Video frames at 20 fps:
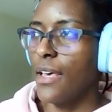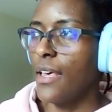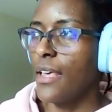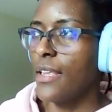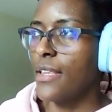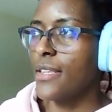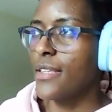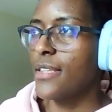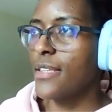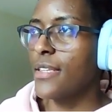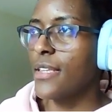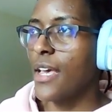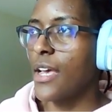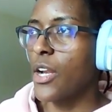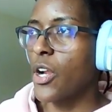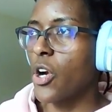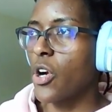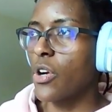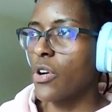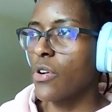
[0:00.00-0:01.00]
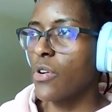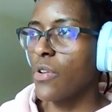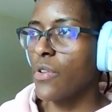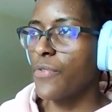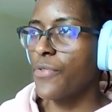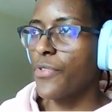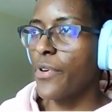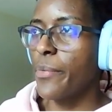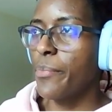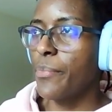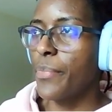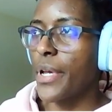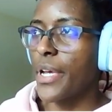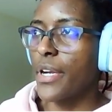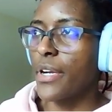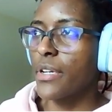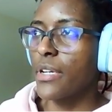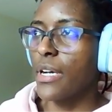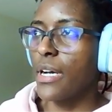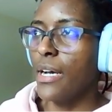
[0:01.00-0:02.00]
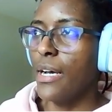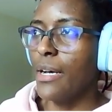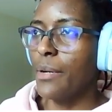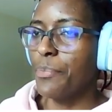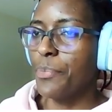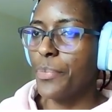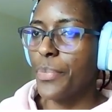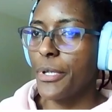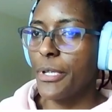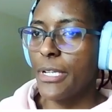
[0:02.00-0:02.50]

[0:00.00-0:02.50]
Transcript: It's an article from Better Up.